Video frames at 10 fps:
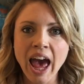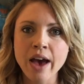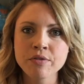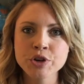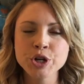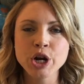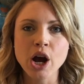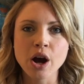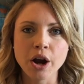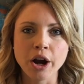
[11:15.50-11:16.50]
After
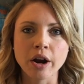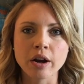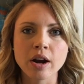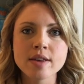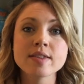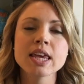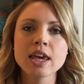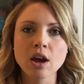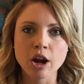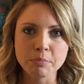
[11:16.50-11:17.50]
our
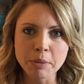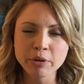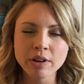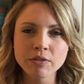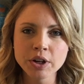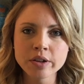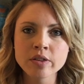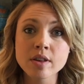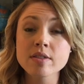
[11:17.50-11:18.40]
singing our memory verse,